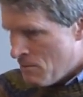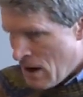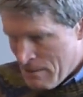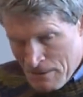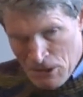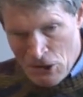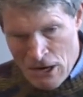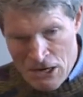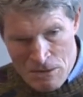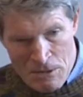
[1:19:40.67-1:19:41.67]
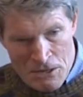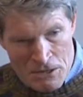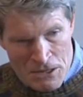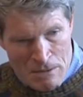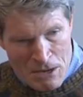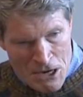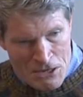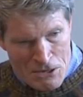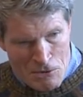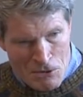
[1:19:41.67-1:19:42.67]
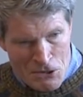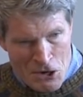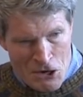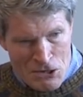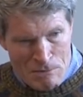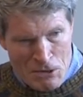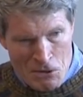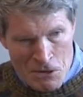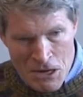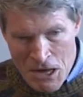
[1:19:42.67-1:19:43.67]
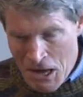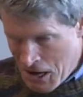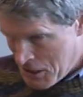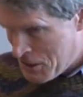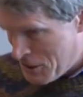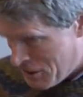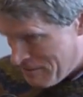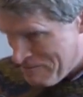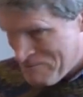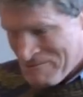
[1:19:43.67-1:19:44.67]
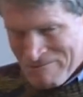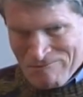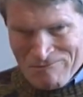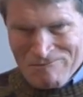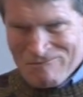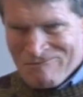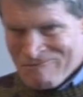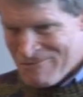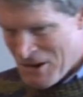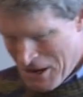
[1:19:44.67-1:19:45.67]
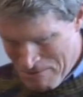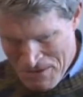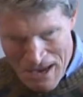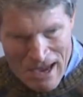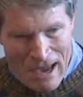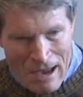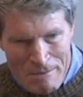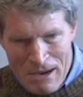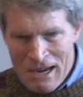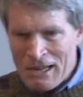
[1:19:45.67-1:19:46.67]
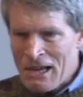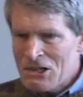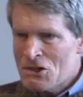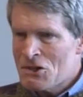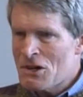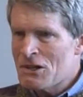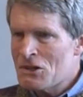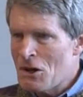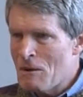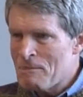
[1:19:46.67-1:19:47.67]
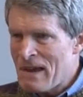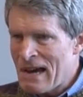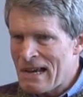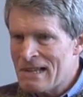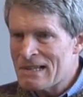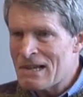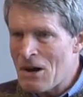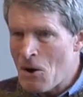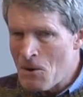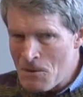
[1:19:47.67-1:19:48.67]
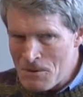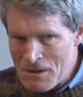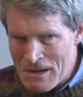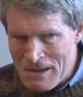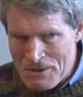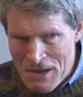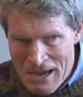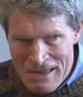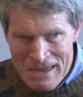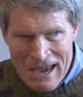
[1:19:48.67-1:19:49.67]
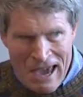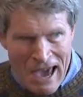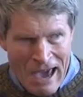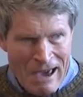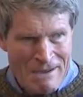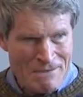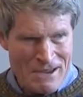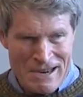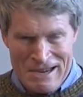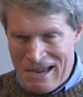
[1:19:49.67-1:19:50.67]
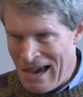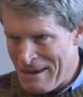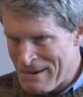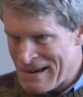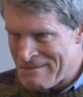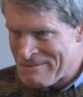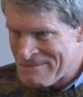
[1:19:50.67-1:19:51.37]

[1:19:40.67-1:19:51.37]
Robert Mueller actually went to the same high school as Archibald Cox. but let's just hope that is the only thing they have in common.